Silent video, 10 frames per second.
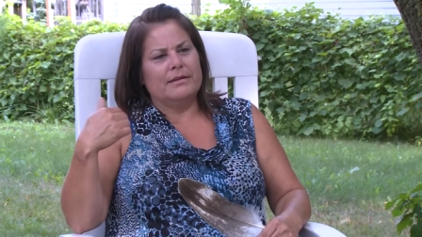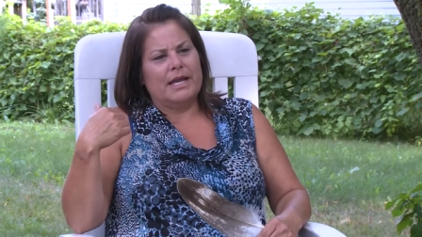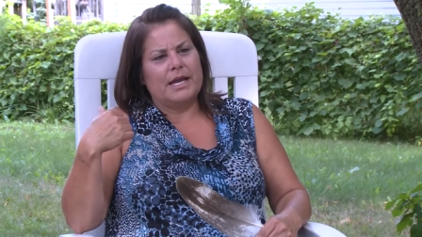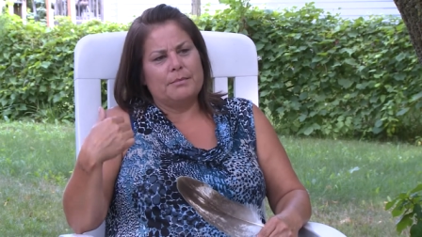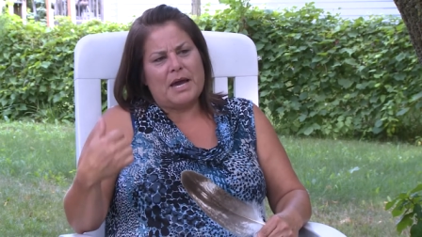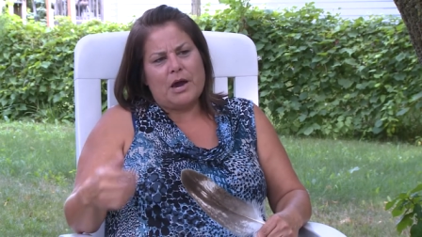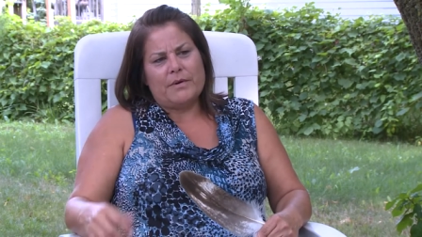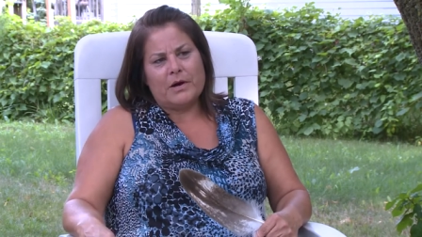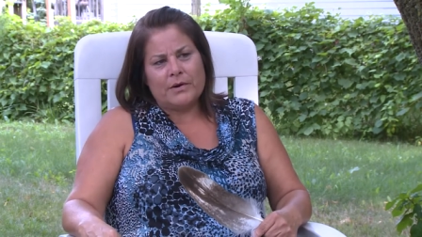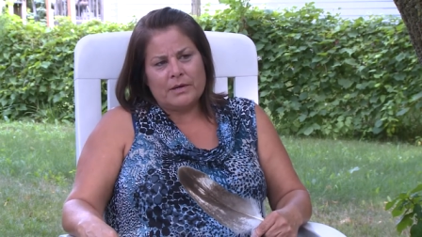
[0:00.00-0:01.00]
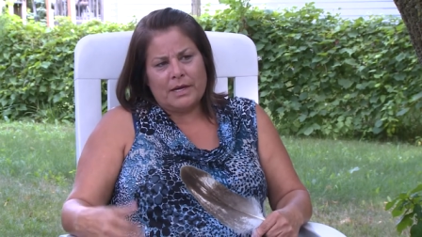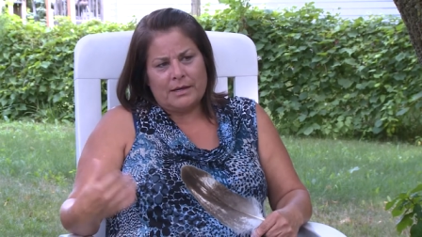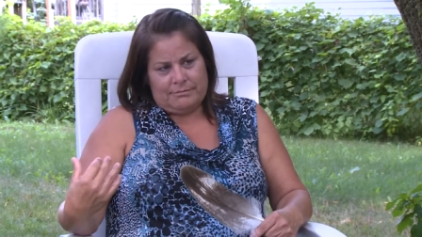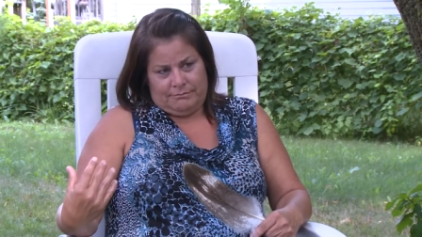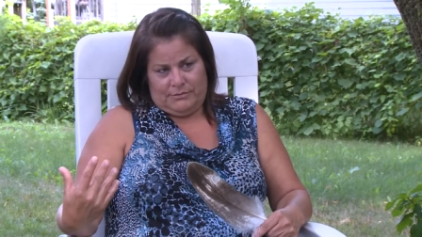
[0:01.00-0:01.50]
They had a
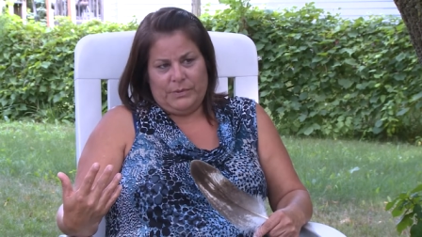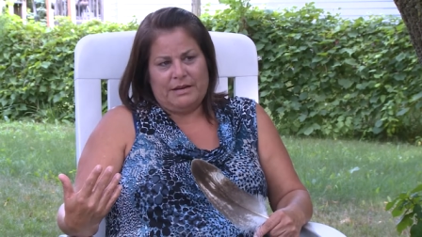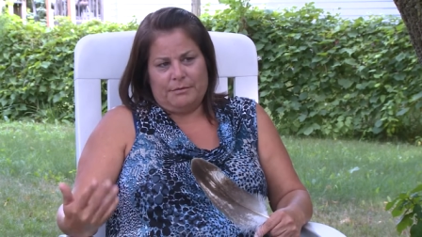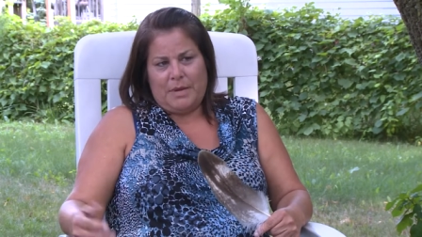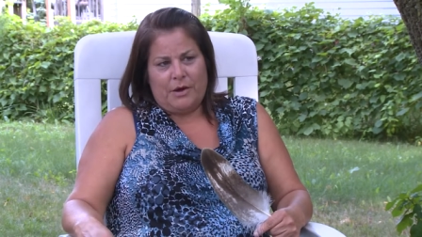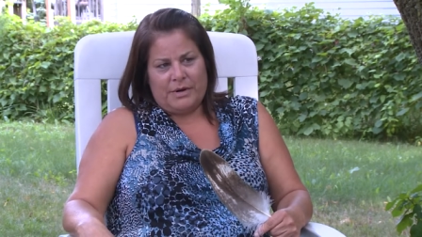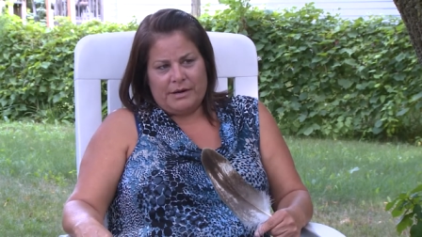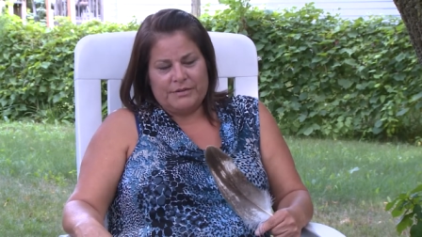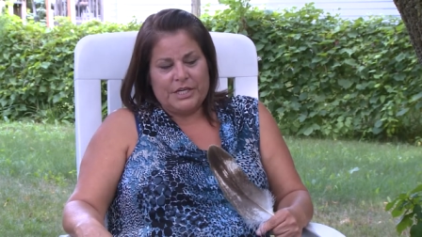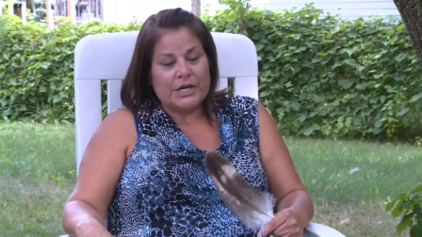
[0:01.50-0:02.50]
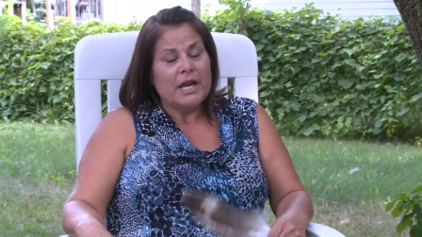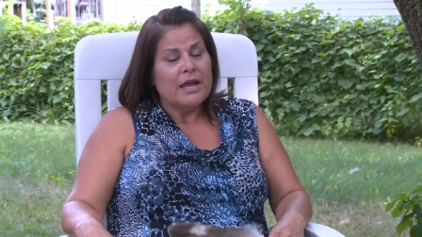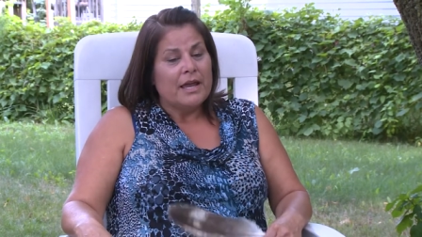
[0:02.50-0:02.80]
powwow. Um, we have a powwow every year.